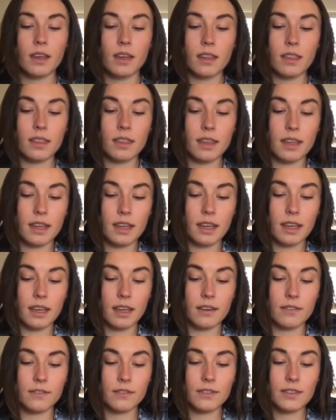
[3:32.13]
the
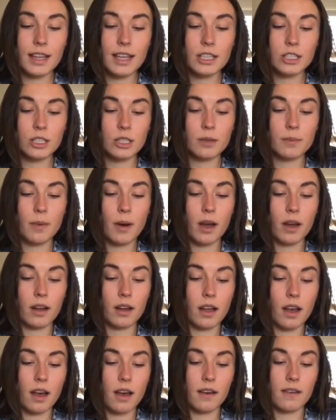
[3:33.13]
fleshy part
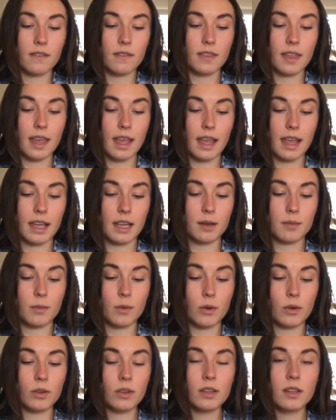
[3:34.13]
of the
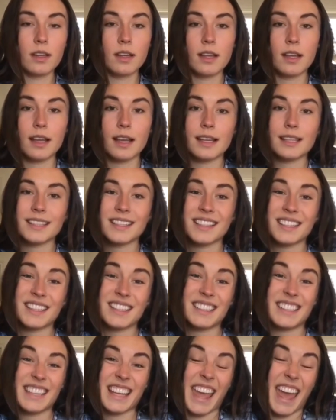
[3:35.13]
animal is gonna
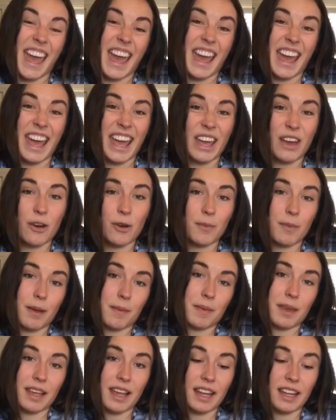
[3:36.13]
decay or
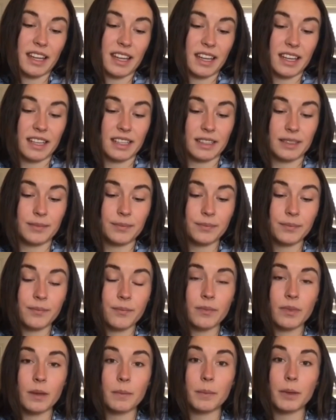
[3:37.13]
maybe get eaten,
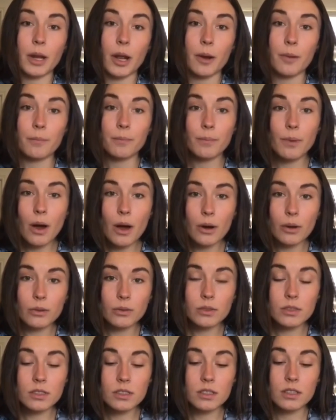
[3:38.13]
but our
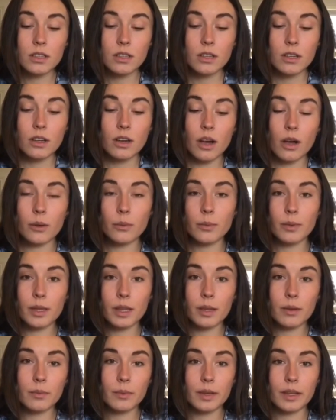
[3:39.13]
bones are
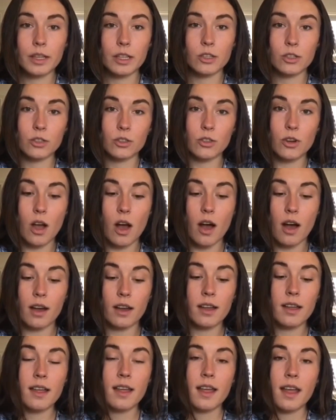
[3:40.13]
really, really strong
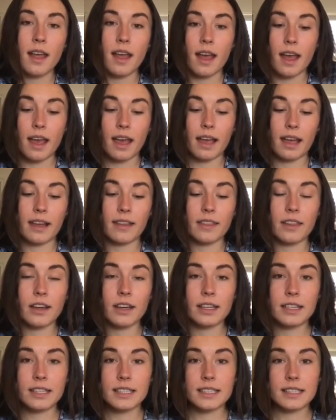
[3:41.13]
and they're
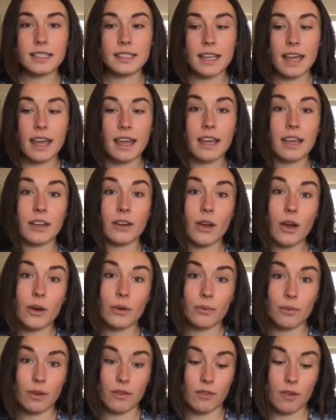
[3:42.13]
gonna stay in our
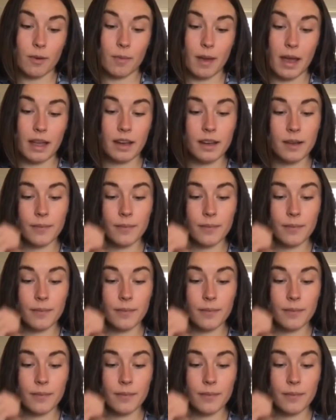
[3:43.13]
riverbed.